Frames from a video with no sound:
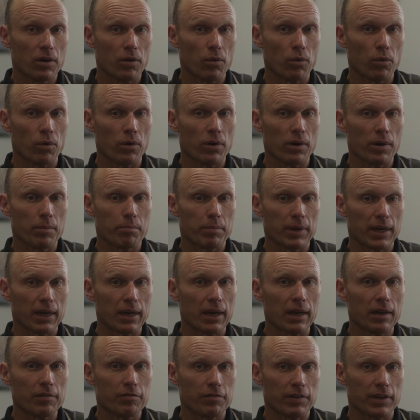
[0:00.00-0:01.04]
or be
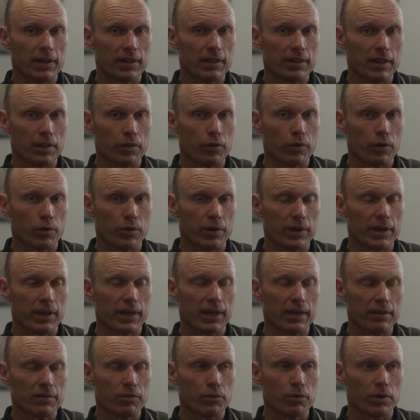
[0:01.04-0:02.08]
confident that they're going to
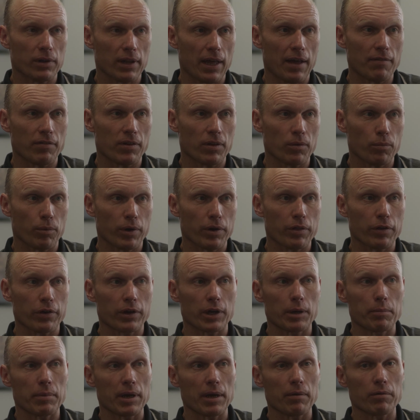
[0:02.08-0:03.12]
get to a level where they're
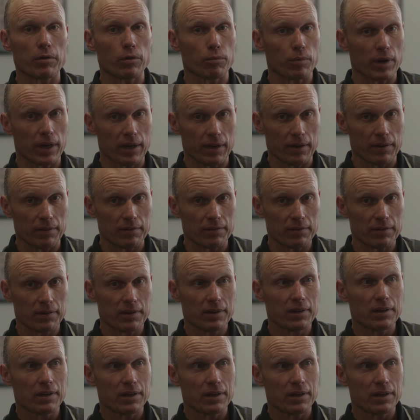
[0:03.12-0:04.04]
going to be able to raise